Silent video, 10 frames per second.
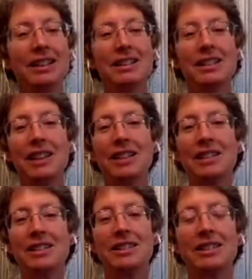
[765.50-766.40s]

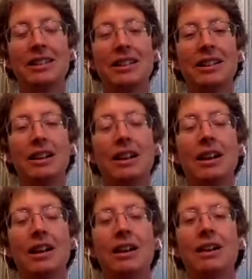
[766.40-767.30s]
just
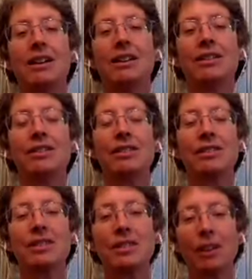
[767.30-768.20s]
oh,
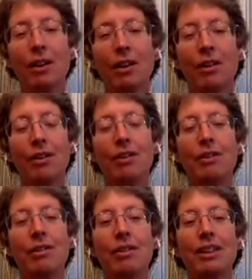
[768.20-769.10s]

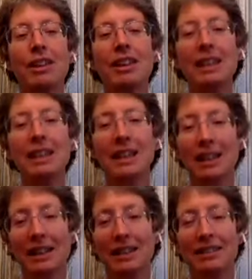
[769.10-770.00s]
so
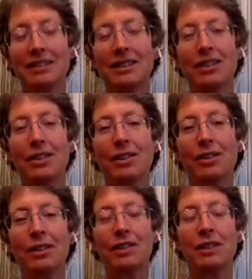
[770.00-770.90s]
healing. You know,
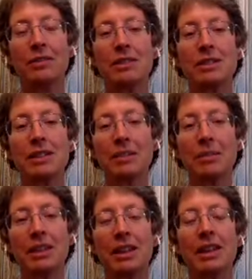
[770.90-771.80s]
that there was
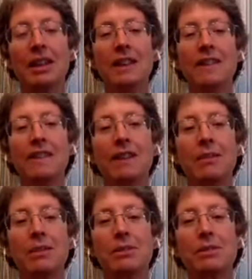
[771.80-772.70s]
something that
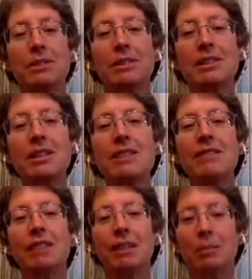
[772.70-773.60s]
was
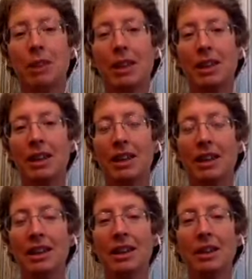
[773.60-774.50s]
receiving me
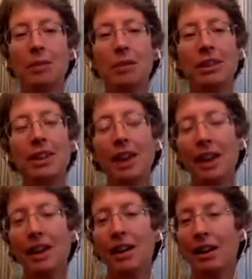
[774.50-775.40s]
with
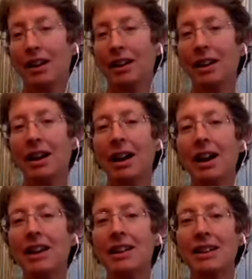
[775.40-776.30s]
care and
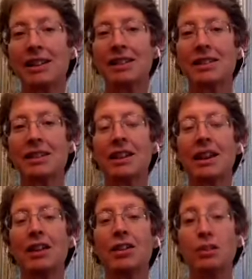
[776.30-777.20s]
kindness that
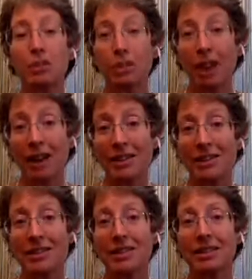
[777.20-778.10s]
I could
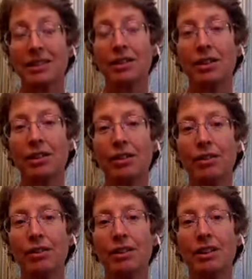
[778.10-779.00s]
trust, you know.
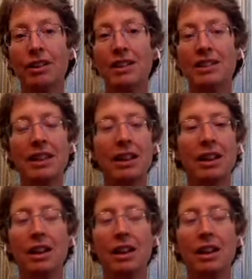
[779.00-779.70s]
It's like,